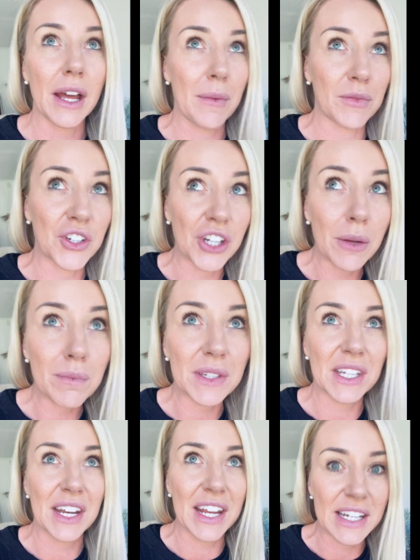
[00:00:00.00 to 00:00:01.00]
ships
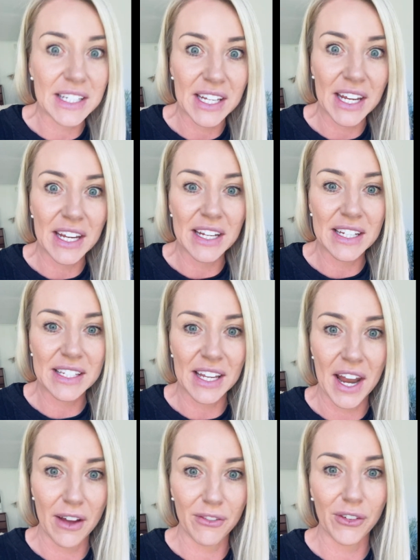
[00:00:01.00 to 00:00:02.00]
and ETs
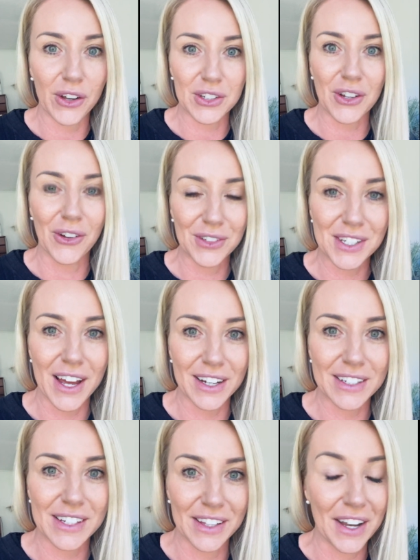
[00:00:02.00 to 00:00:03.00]
and have first
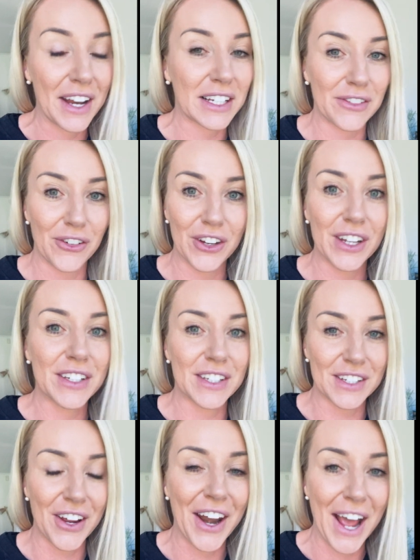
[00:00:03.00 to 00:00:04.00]
contact. In the next few years,
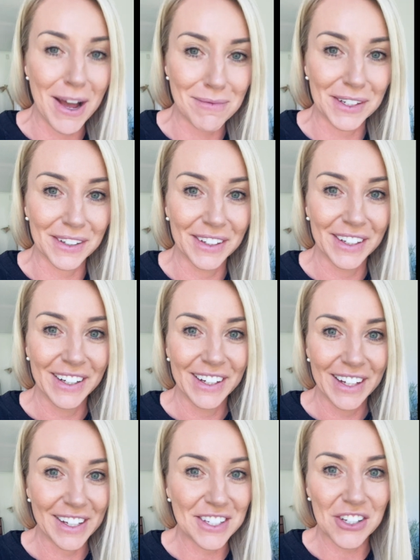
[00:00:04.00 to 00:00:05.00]
it's going to happen.
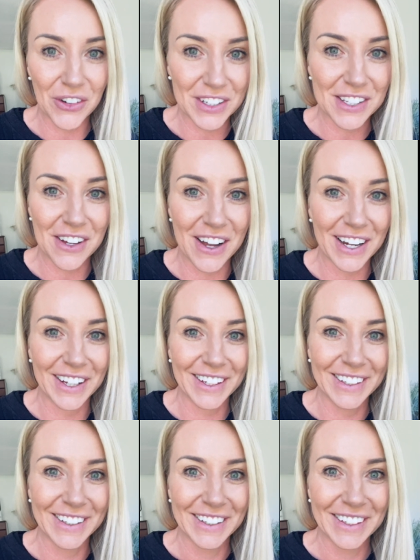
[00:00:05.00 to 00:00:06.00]
It's so
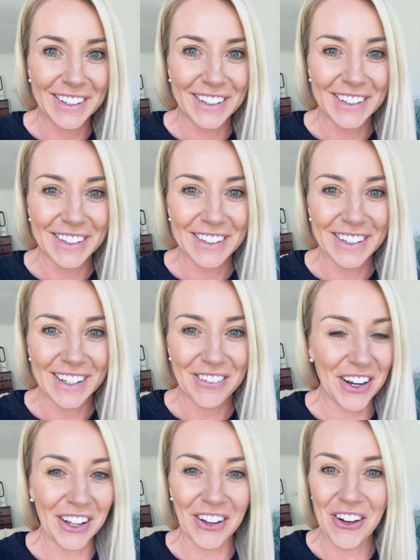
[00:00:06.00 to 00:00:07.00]
exciting.
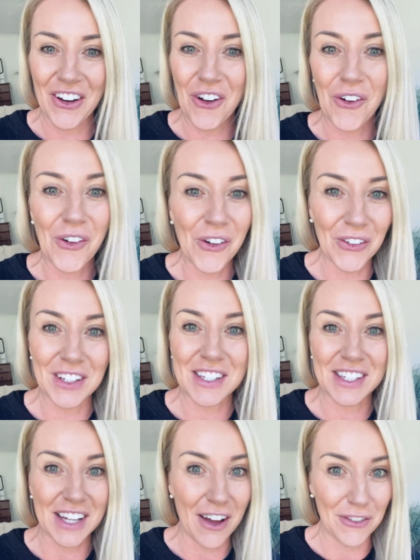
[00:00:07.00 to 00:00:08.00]
We're going to learn all this
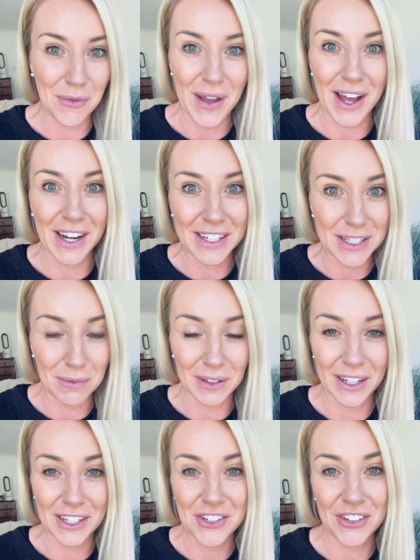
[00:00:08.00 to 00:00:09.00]
stuff about
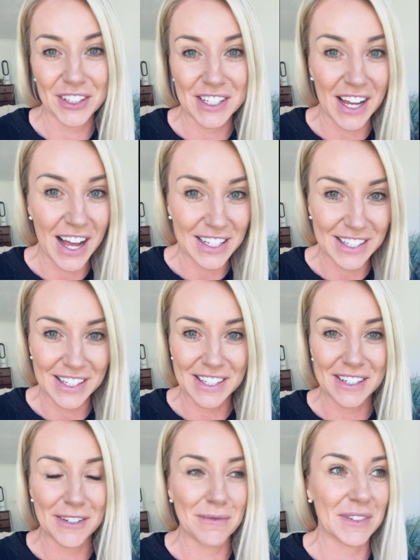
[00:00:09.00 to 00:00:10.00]
interplanetary star
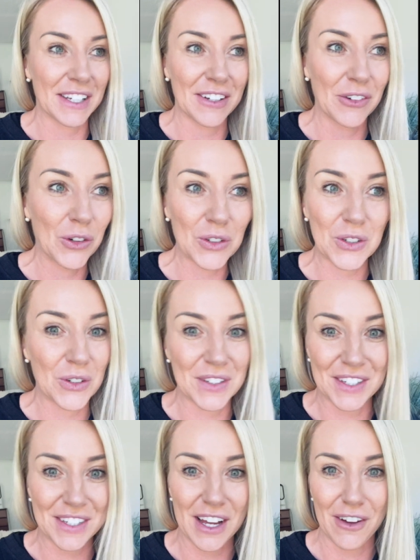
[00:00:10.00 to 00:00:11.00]
systems and all sorts
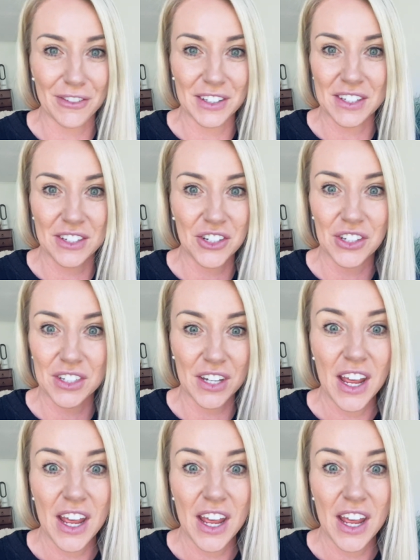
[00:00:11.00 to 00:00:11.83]
of stuff. It's just